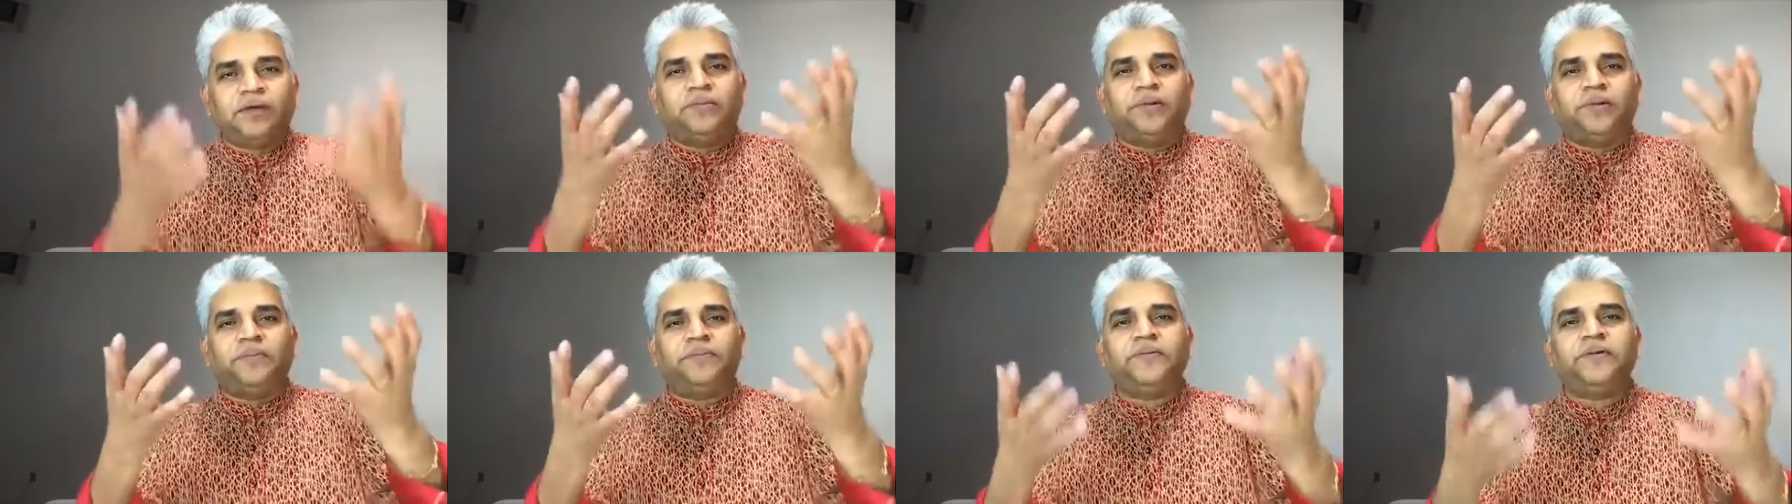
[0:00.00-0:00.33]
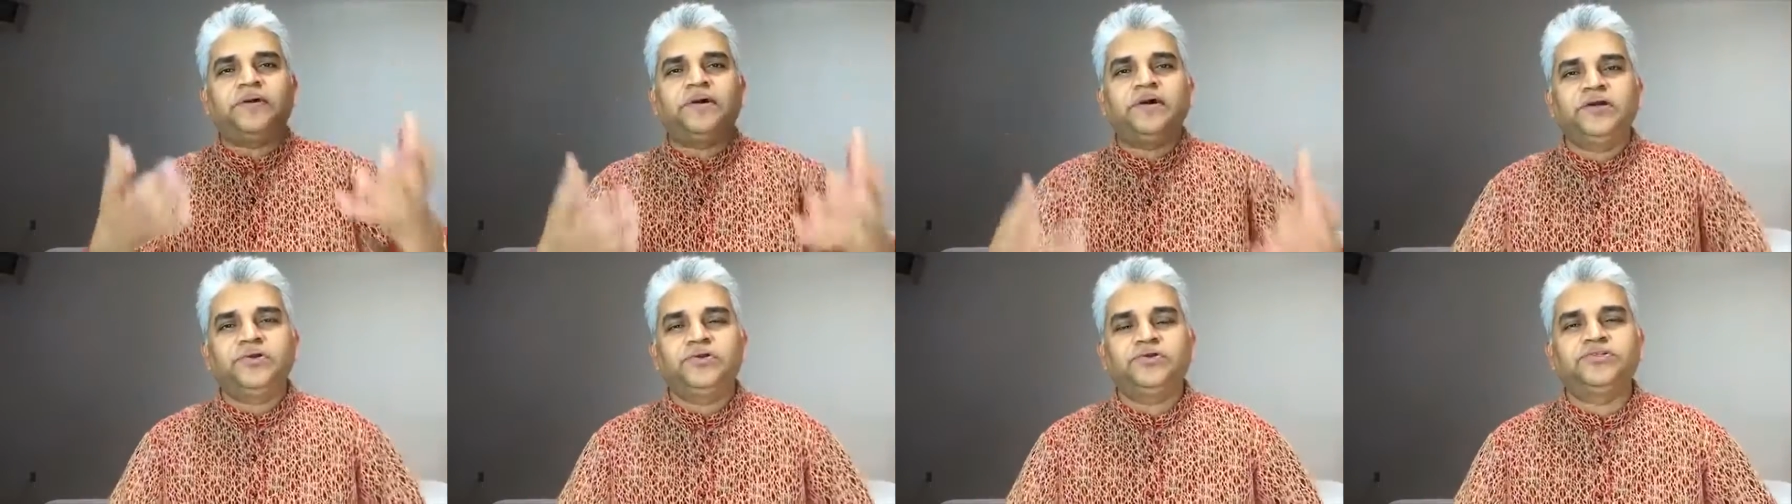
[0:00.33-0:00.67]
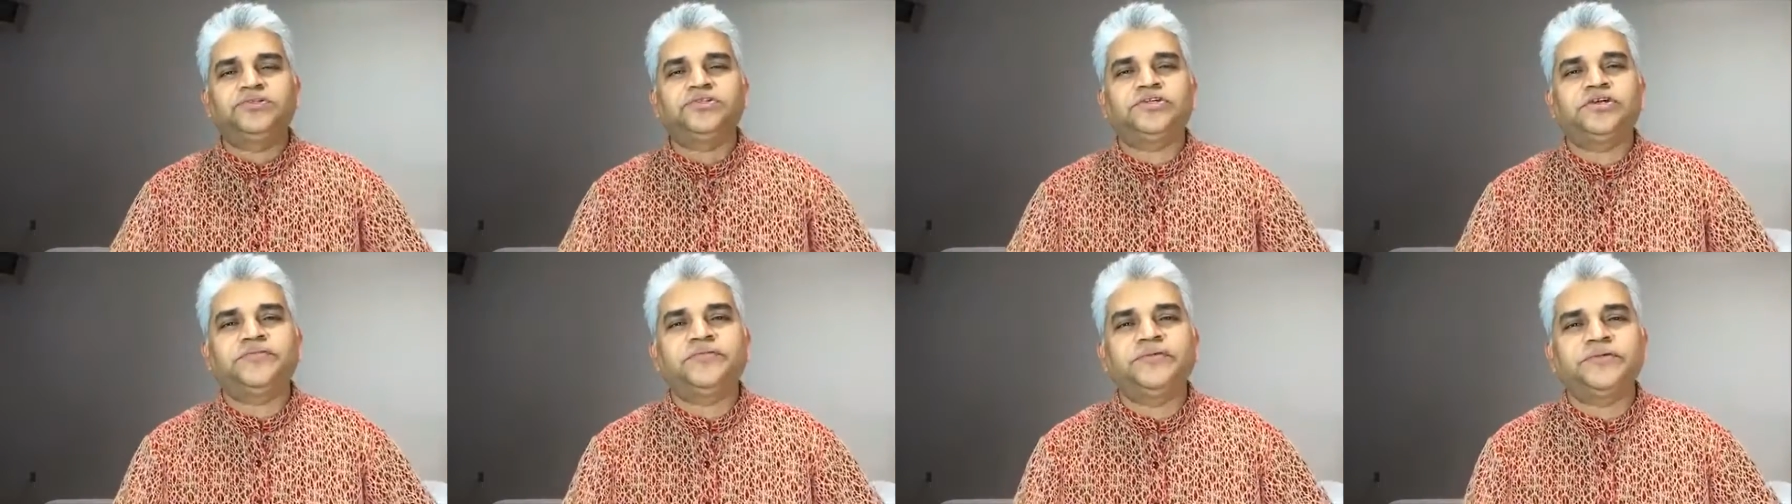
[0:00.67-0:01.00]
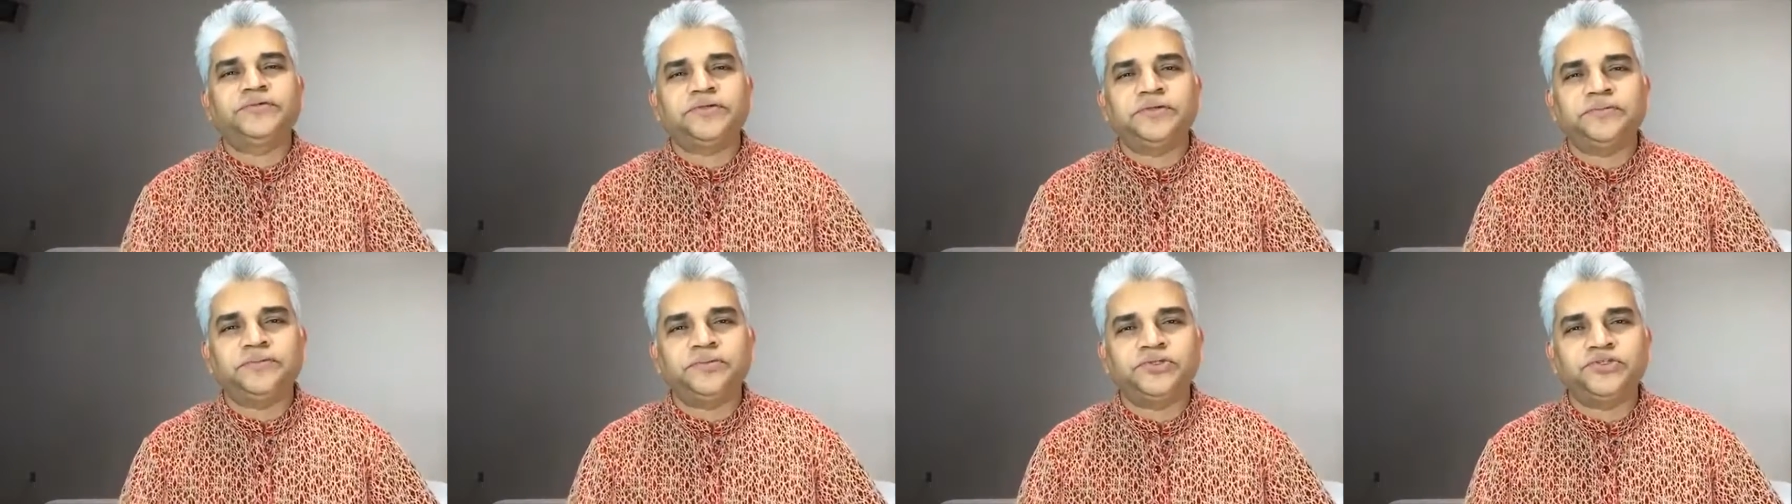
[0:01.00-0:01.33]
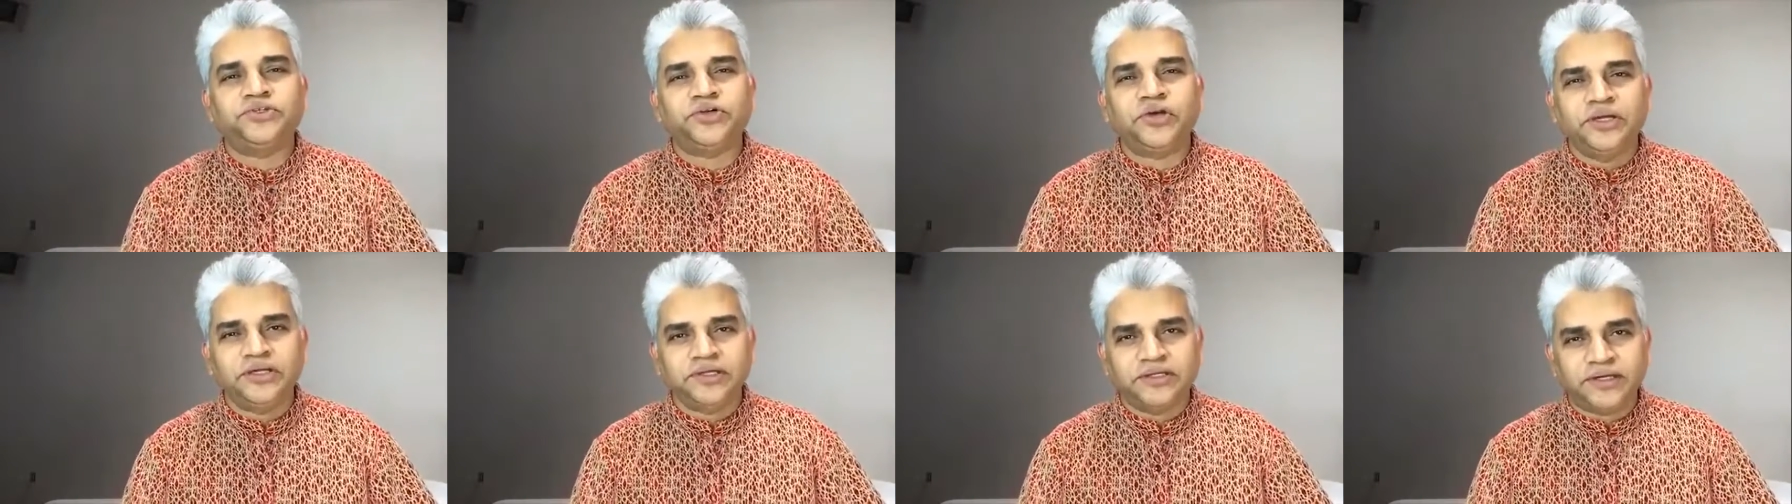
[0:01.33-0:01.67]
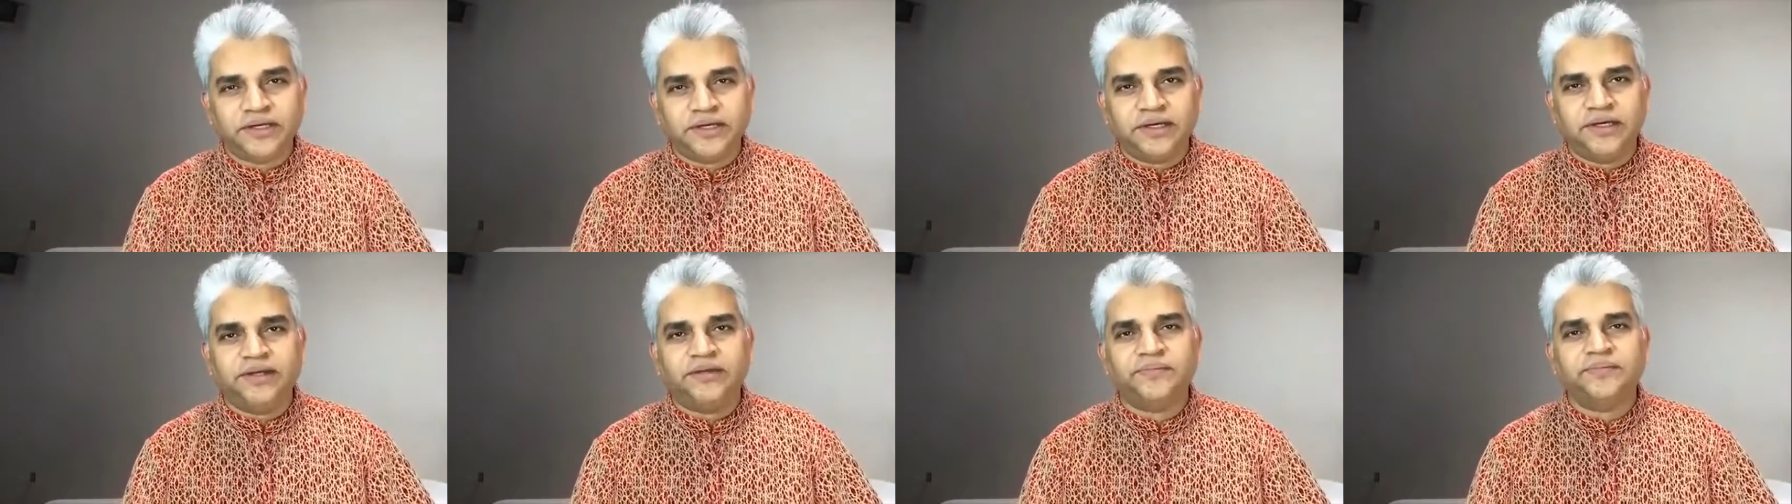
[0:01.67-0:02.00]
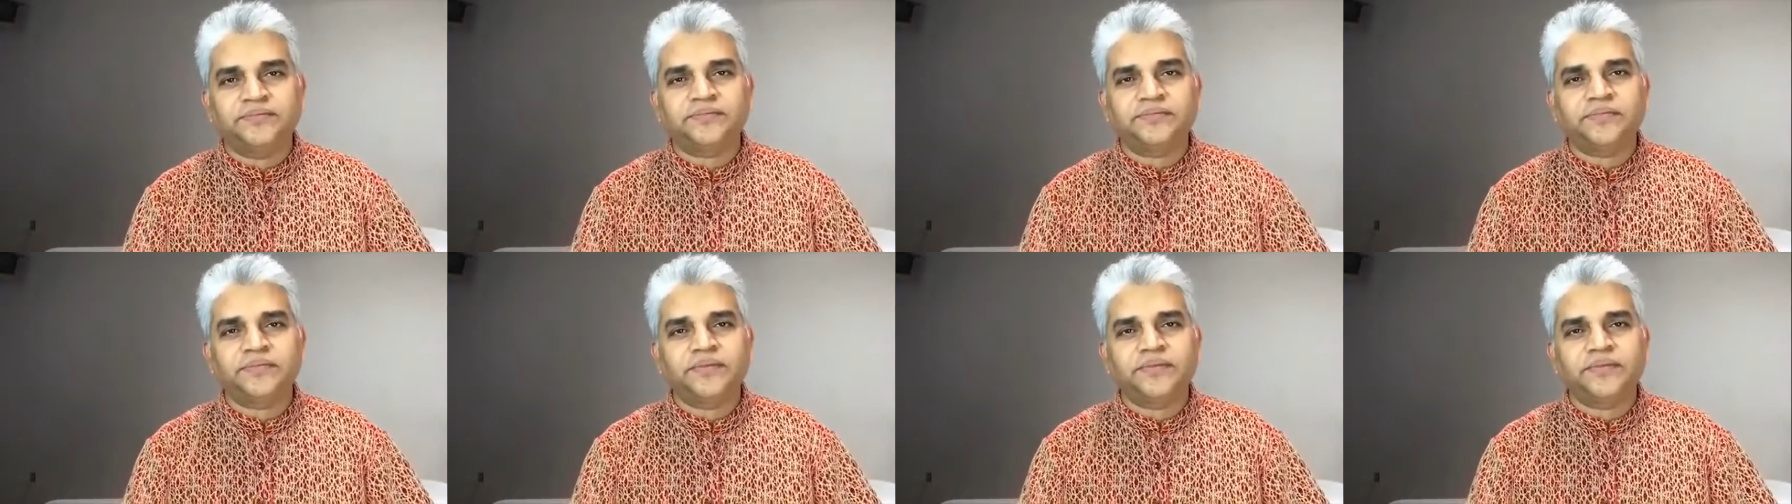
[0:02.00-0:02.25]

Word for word: come up to the surface of the soil again